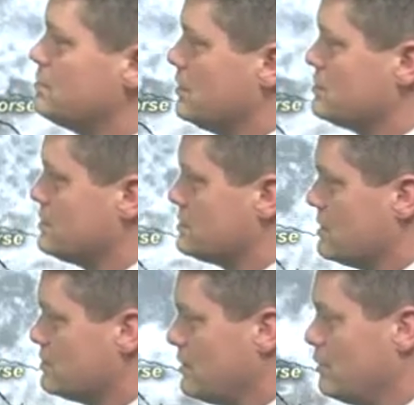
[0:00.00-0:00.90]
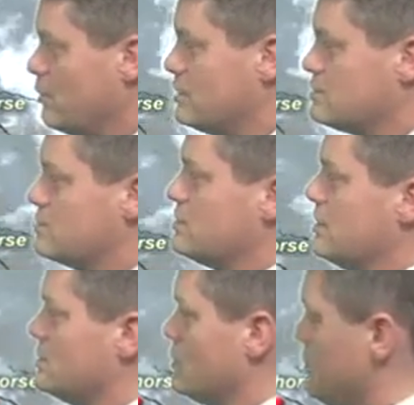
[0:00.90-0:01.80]
parts of the central and western
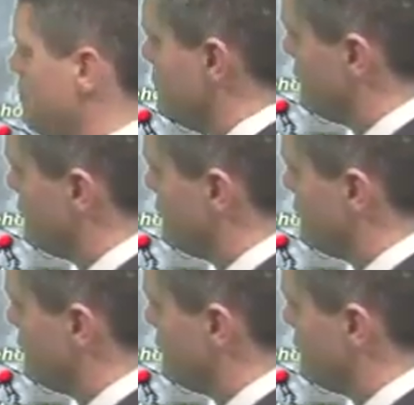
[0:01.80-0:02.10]
chain. So we put the